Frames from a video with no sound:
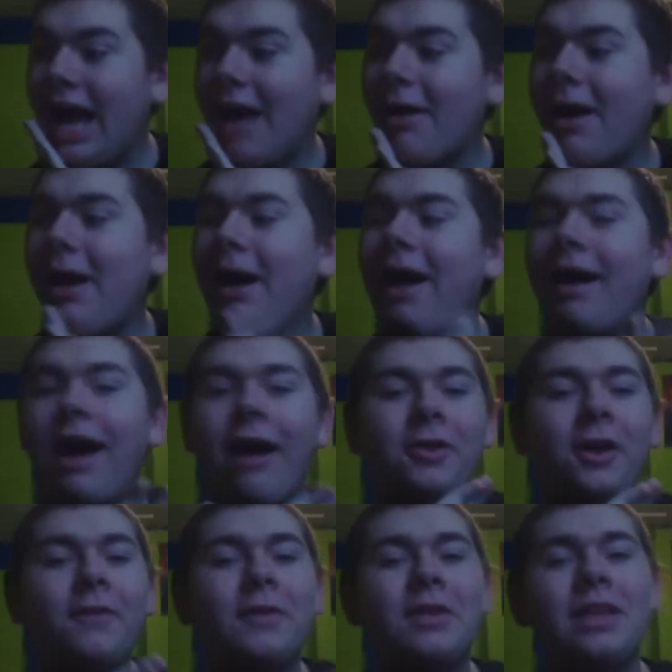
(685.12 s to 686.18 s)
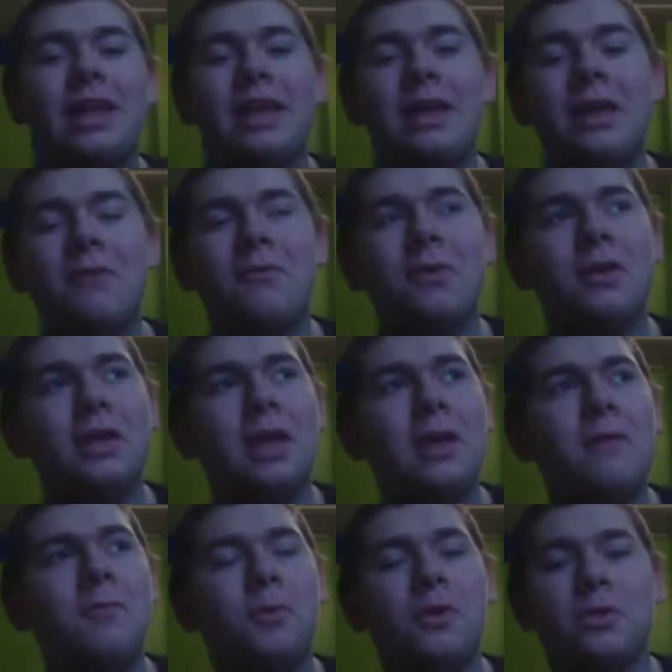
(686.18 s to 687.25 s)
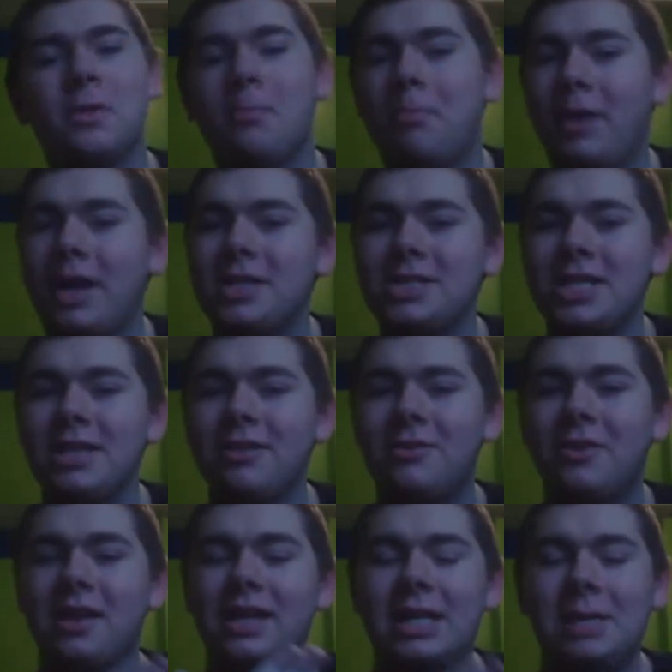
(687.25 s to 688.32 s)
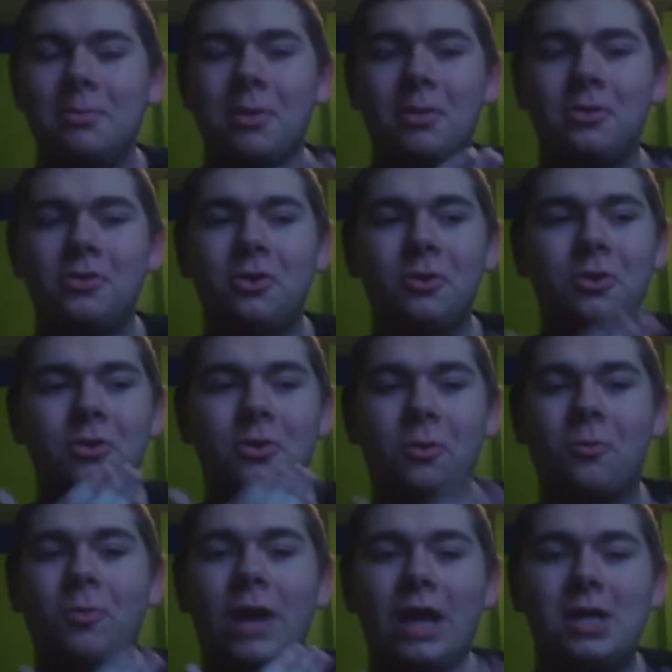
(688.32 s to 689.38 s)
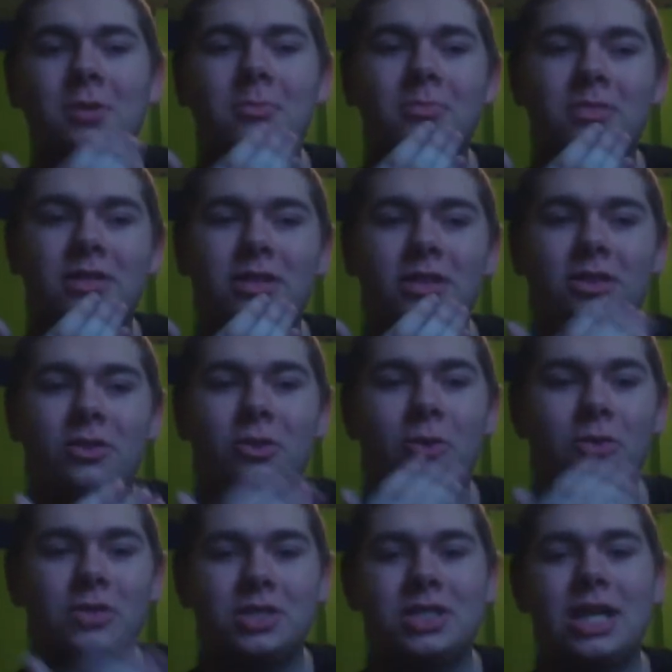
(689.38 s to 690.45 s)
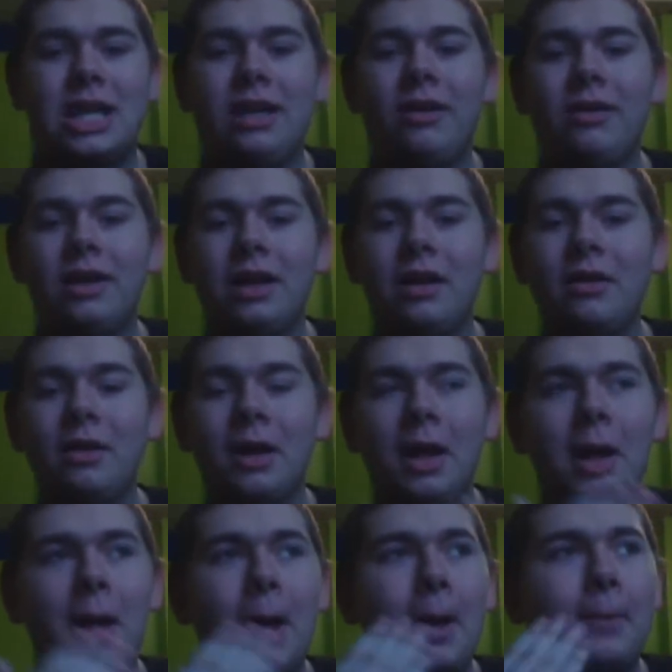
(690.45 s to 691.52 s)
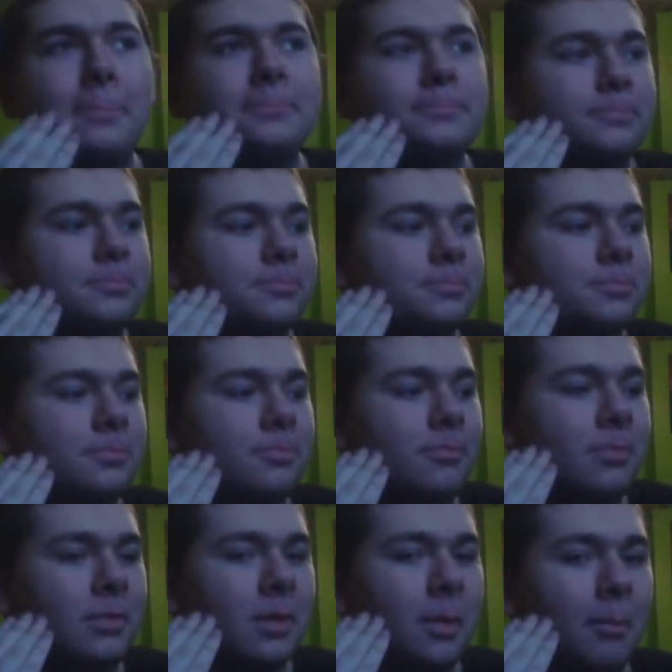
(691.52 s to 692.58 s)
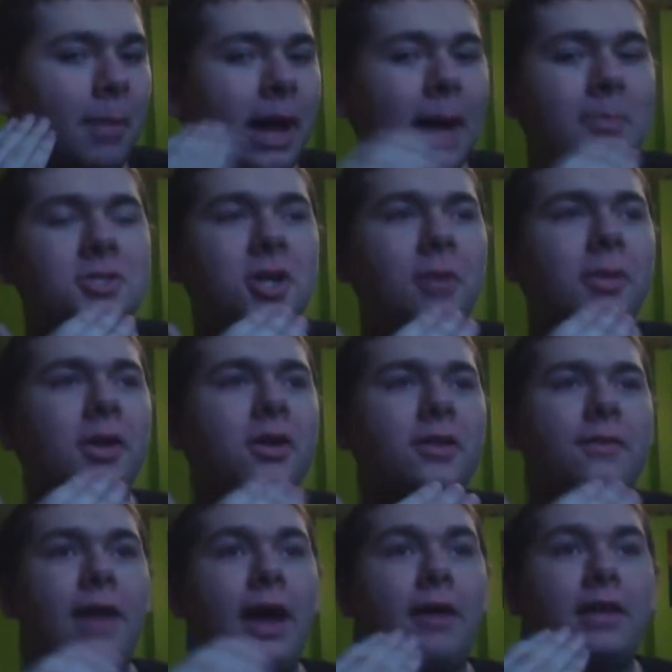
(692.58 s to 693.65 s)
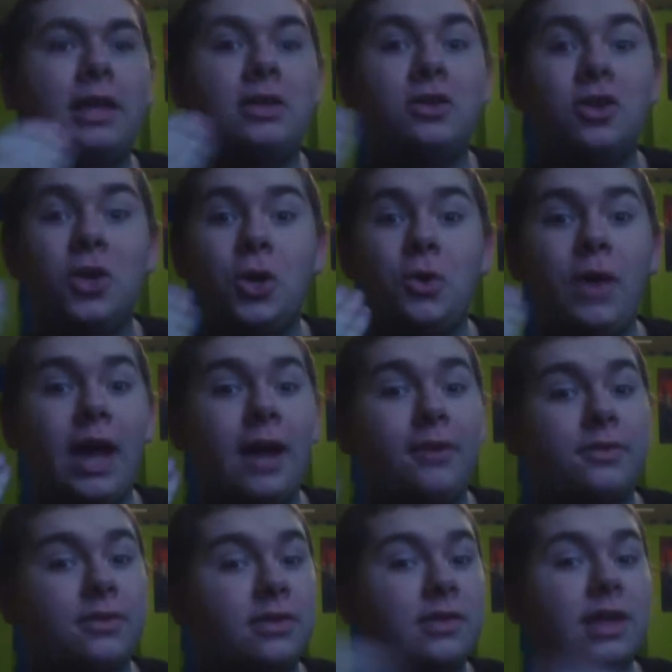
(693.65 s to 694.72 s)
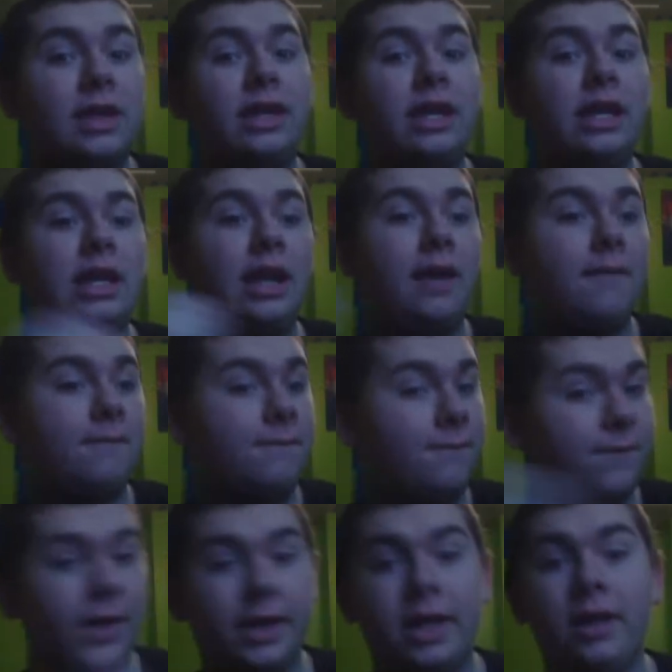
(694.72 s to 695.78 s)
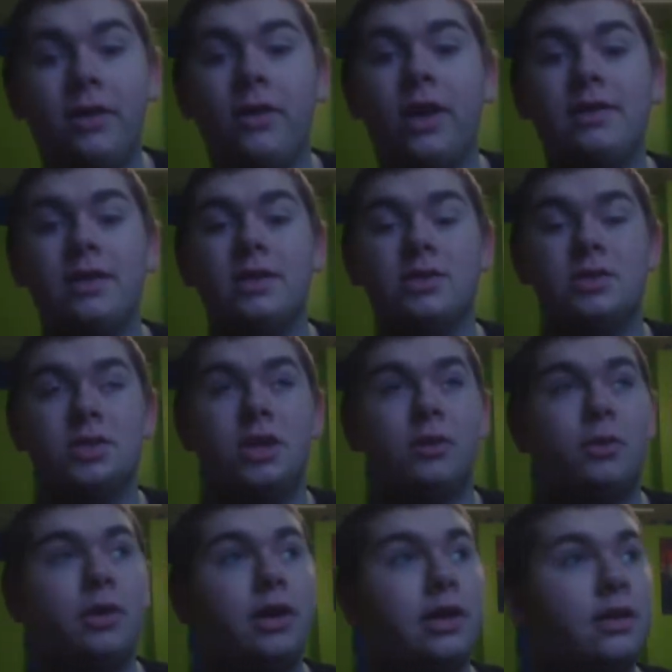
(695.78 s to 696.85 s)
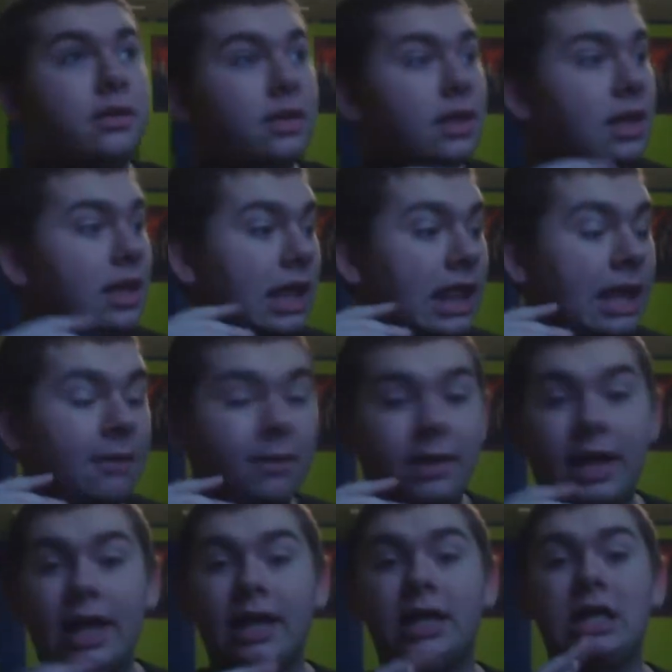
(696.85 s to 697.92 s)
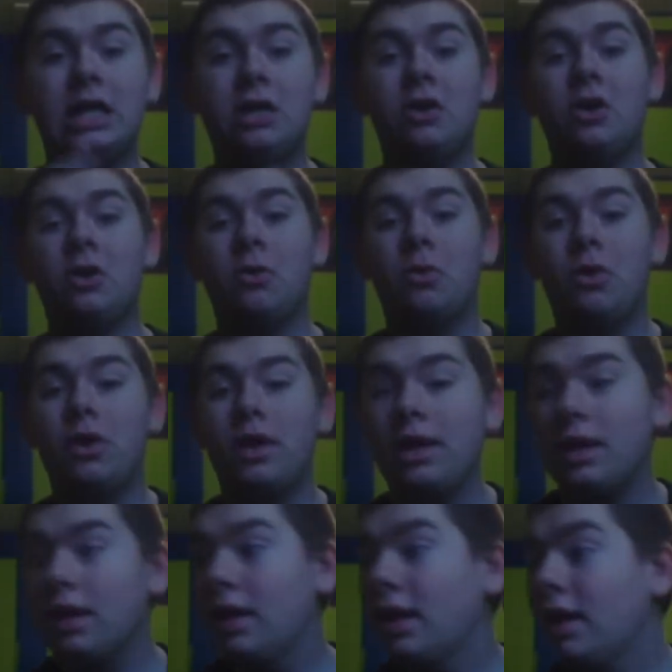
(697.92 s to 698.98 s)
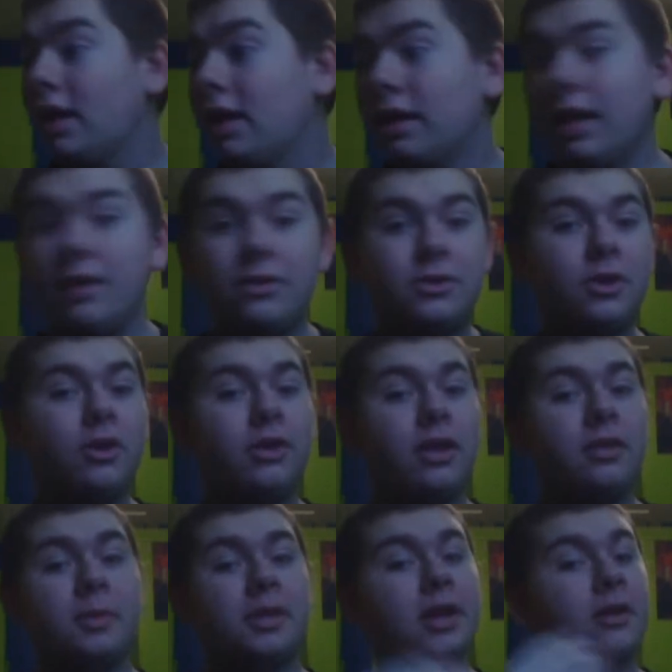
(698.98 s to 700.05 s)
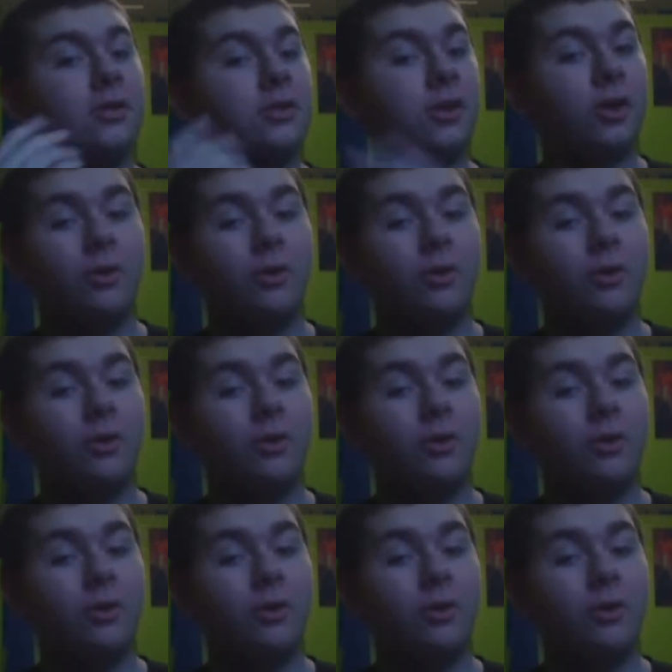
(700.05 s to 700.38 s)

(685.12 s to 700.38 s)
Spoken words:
I don't know if it was the budget, so they could keep on doing some random cool shit here and there. But I'm sure because of how they knew how silly and fucking crazy the show was, they were like, you know what? Let's do this because